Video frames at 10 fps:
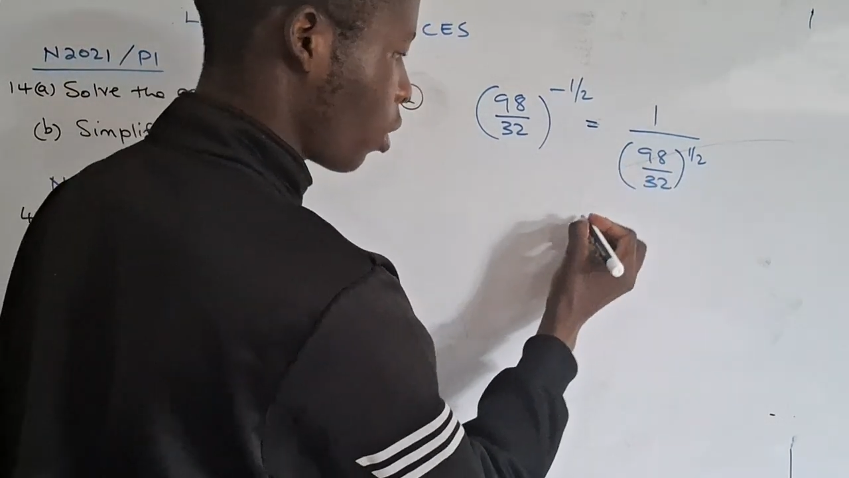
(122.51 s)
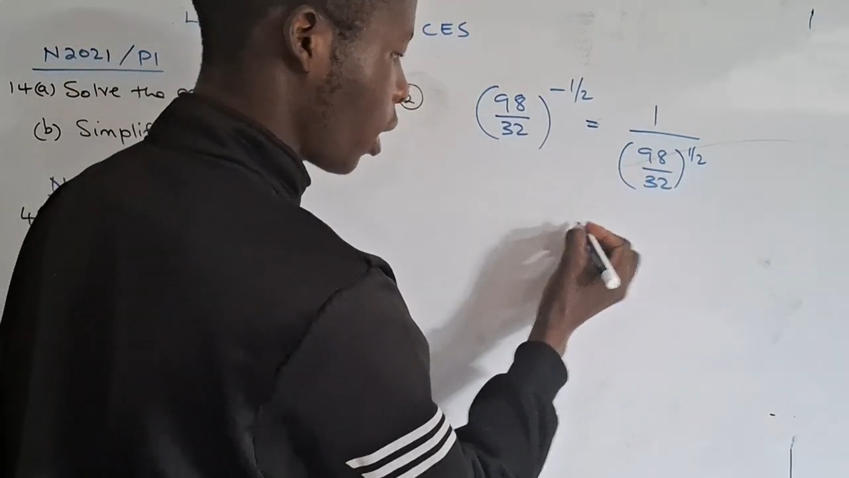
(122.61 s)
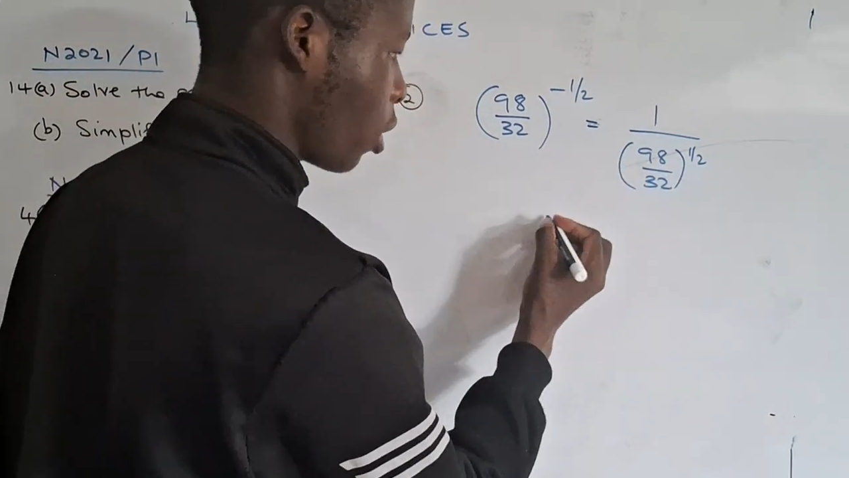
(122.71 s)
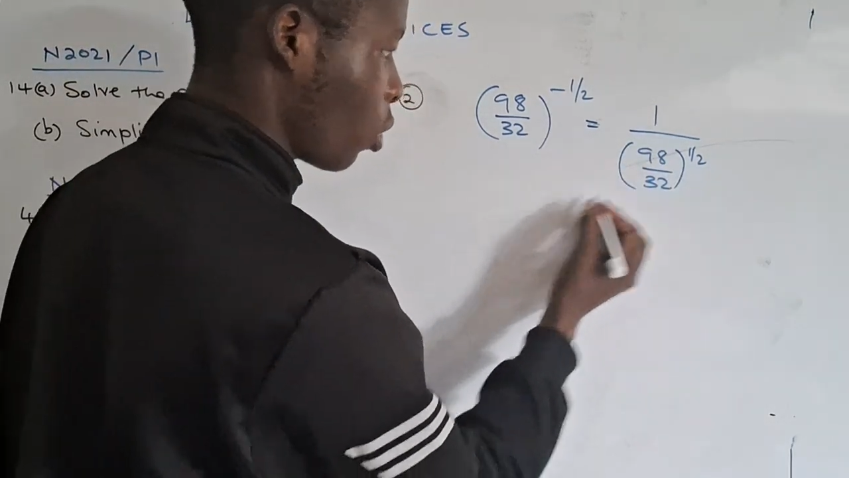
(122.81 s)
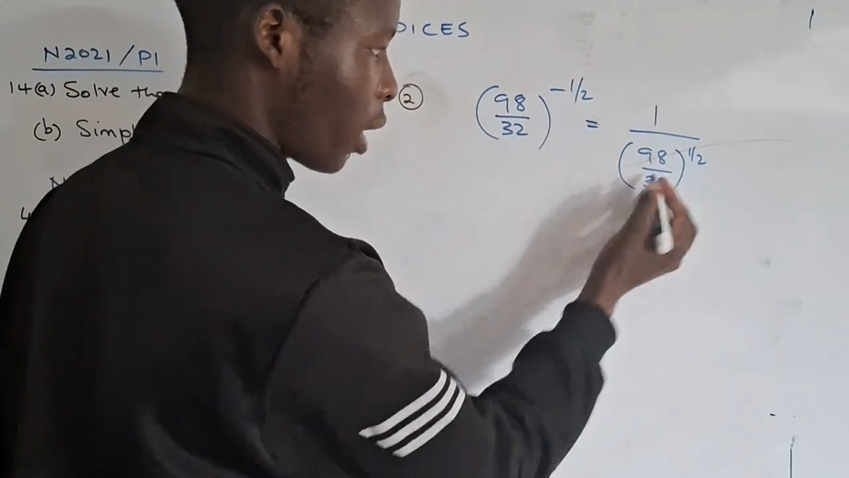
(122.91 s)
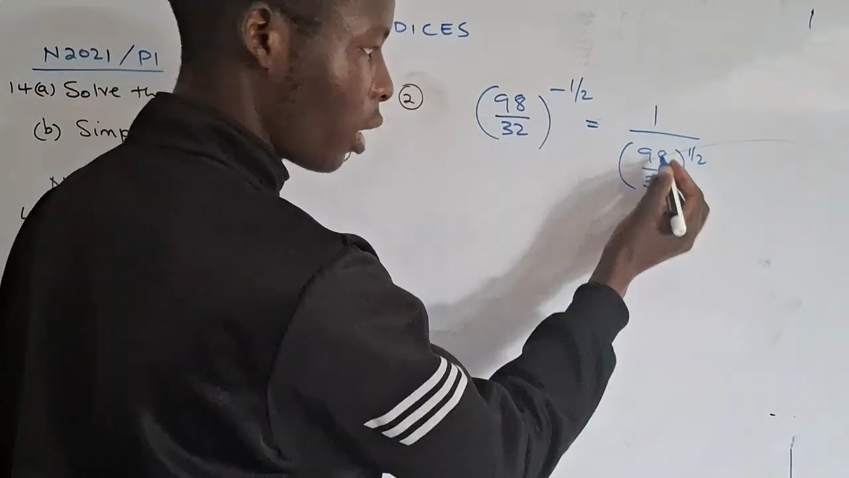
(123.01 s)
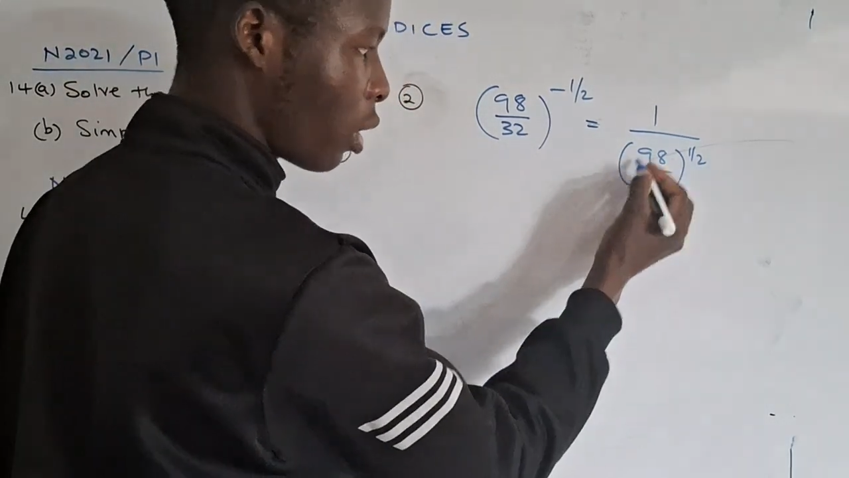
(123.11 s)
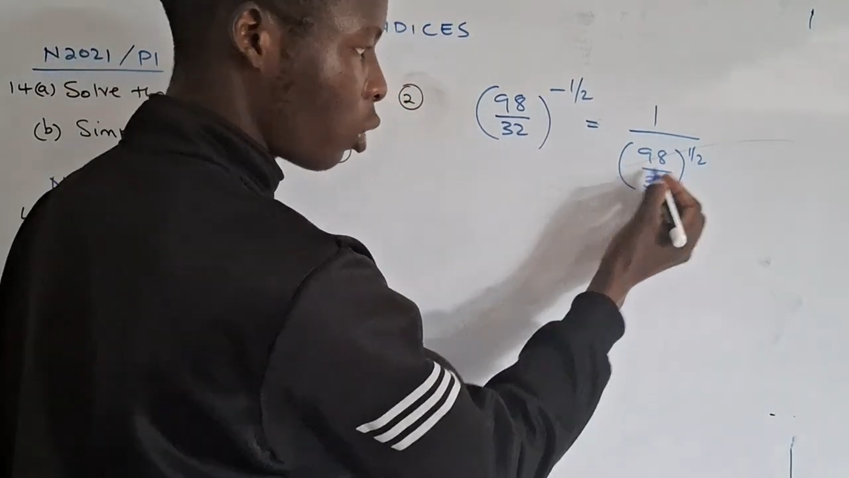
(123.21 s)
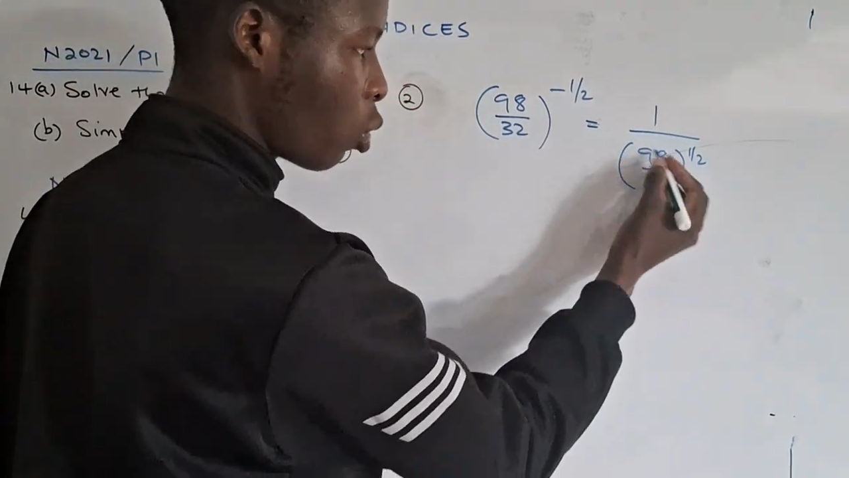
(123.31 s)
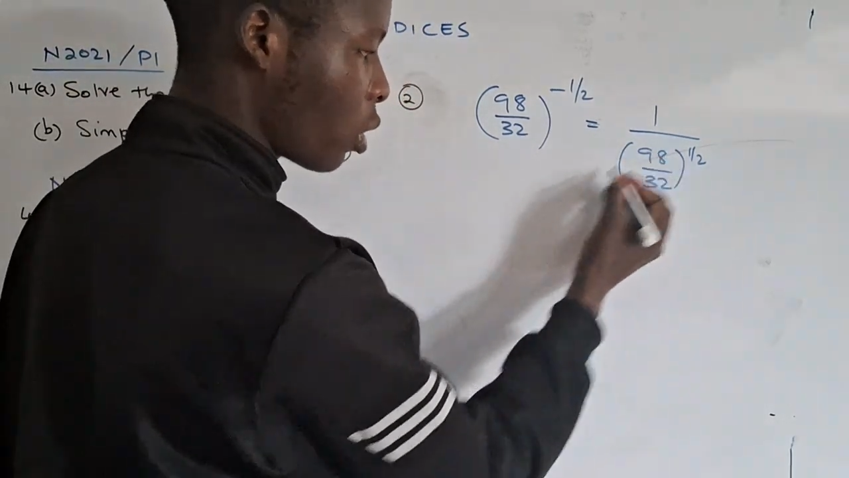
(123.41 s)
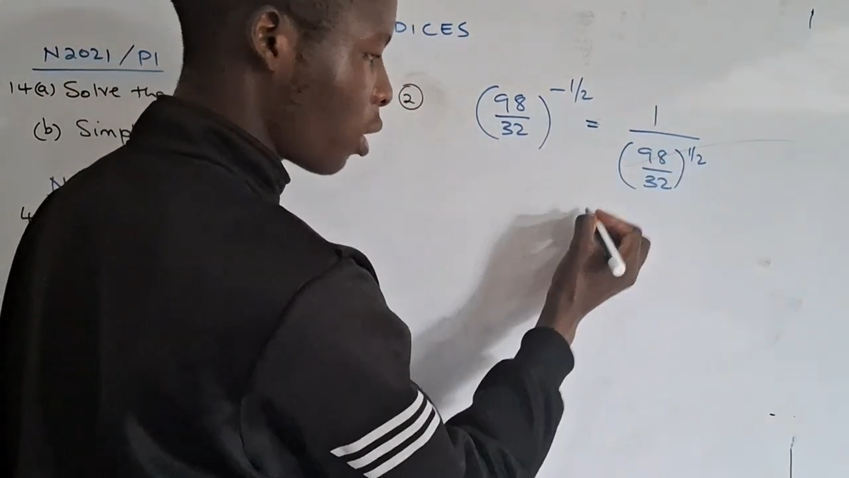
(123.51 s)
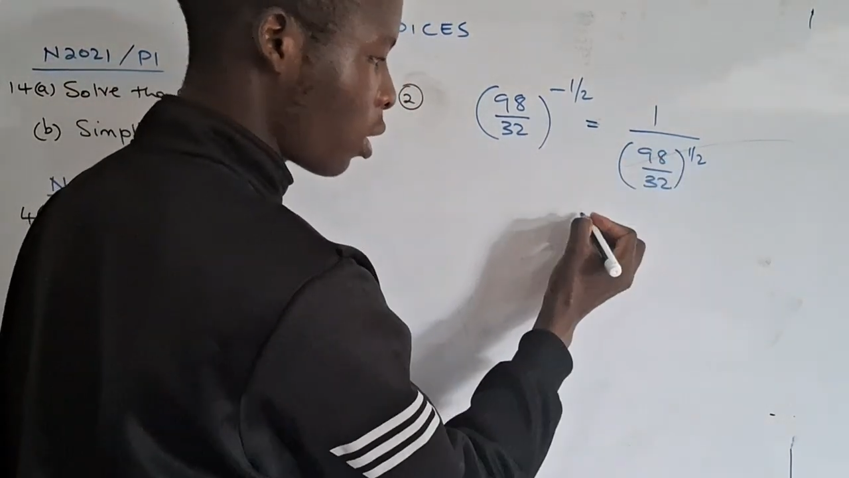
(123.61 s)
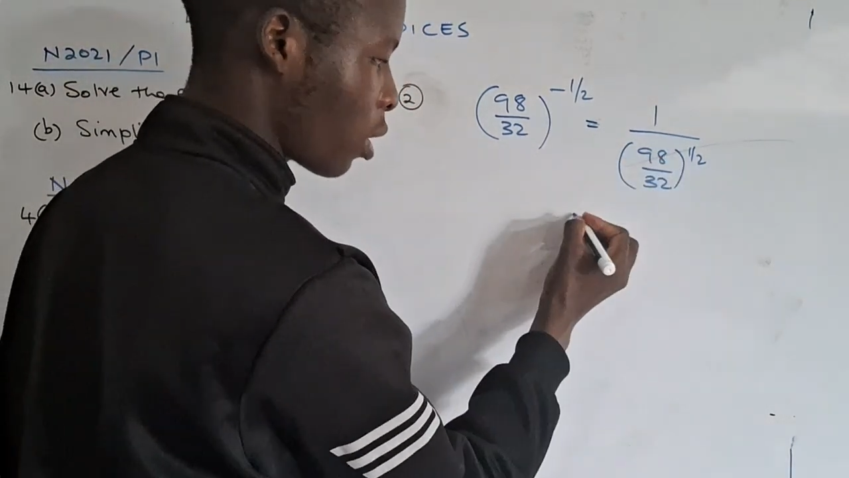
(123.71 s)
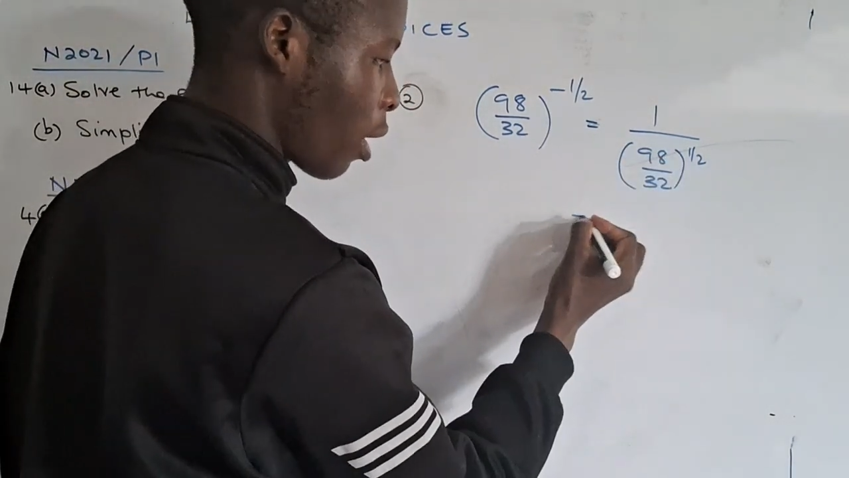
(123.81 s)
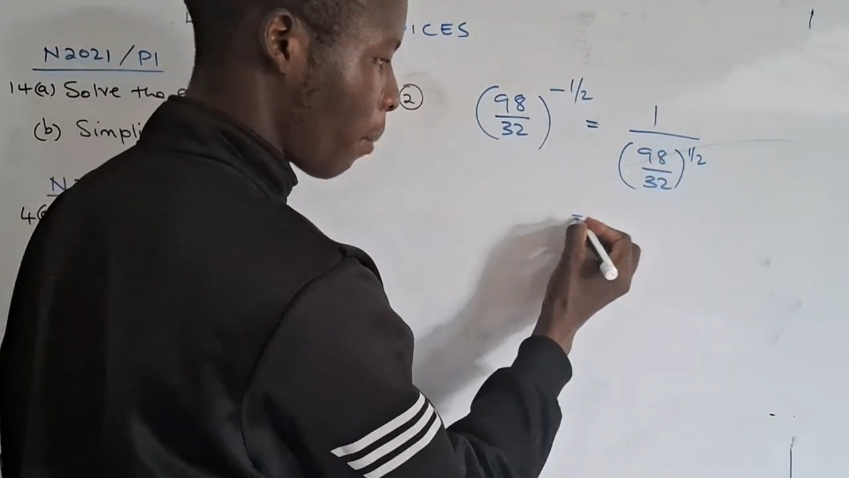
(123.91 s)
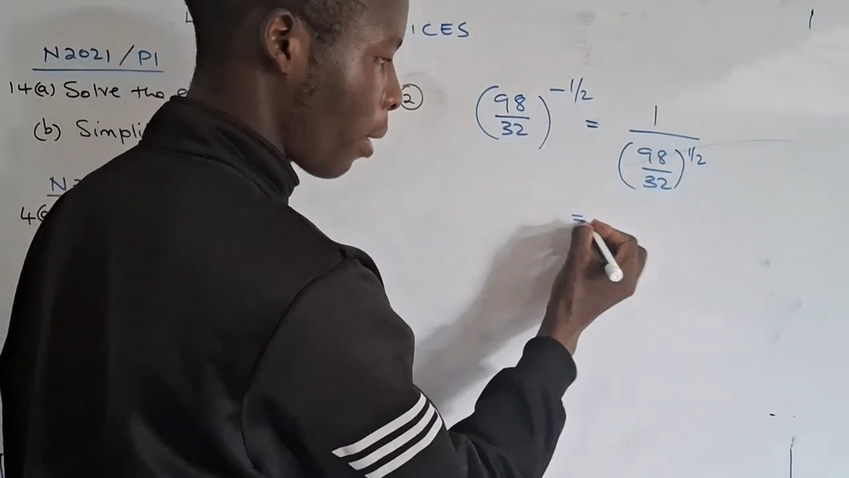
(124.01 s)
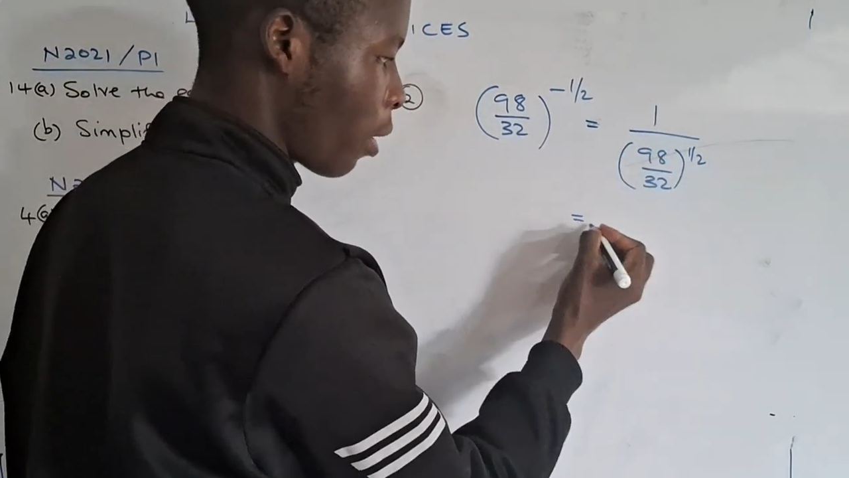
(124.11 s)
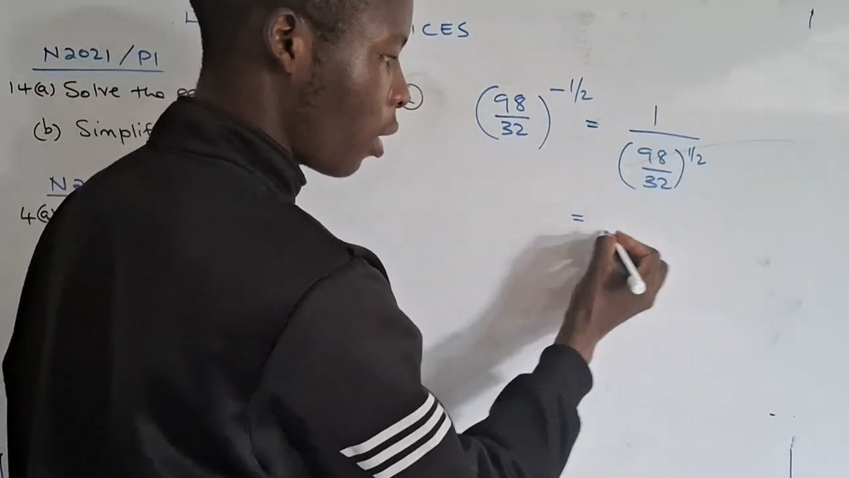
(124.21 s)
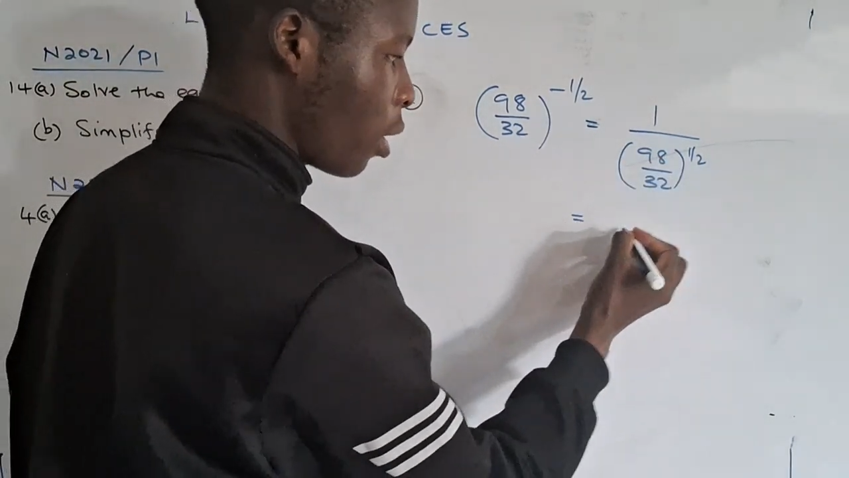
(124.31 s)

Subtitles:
Okay, you can reduce this number.